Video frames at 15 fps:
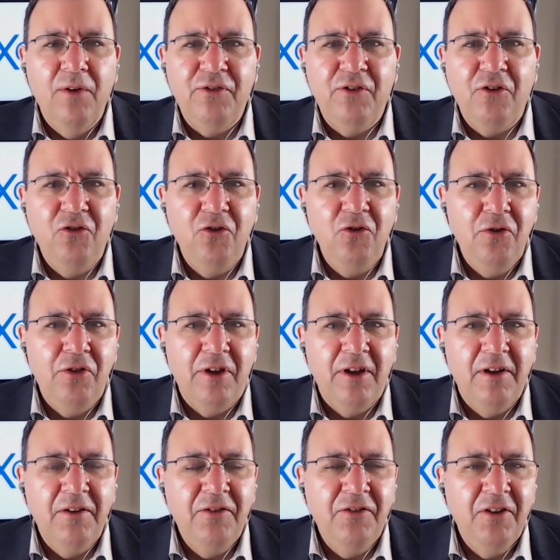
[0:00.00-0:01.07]
to do
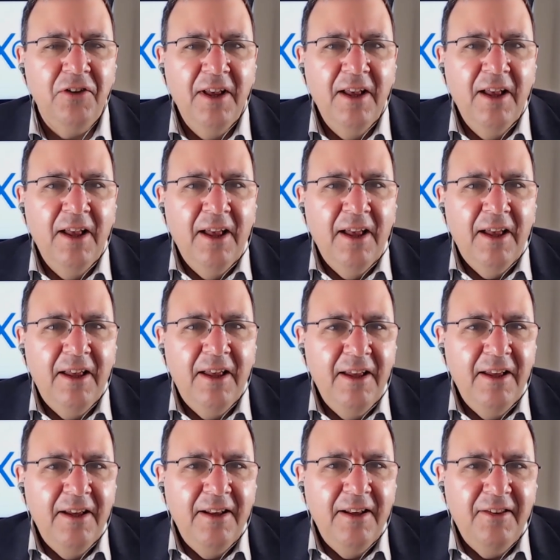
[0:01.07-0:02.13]
this,
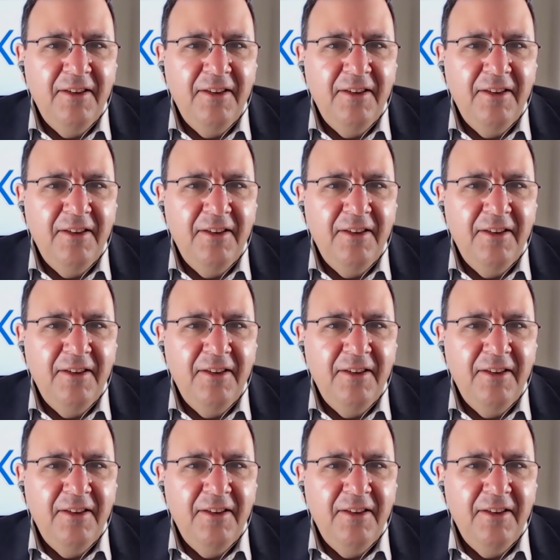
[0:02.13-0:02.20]
it's